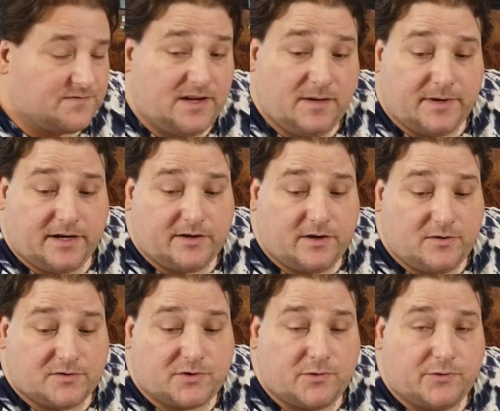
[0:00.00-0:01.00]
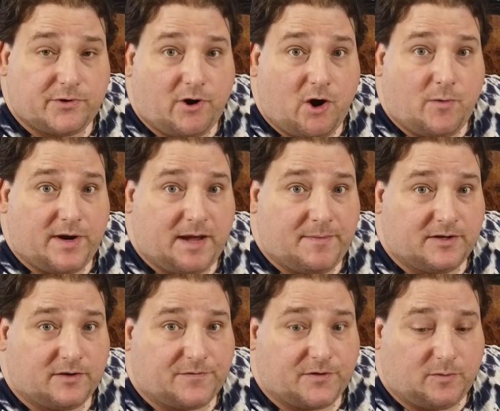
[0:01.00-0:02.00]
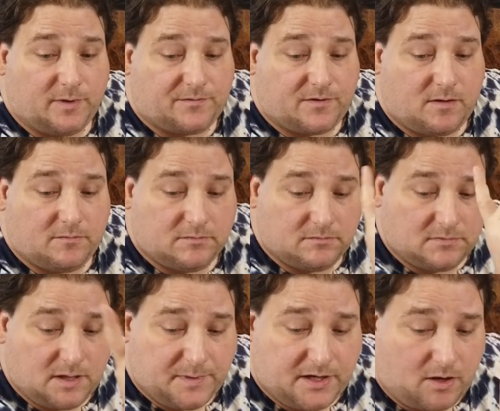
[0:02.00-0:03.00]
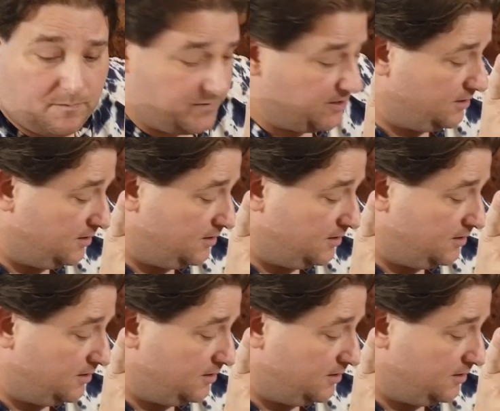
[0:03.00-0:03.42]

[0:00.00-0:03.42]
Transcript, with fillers: If anybody knows who they're O E M ing their filament from, let me know.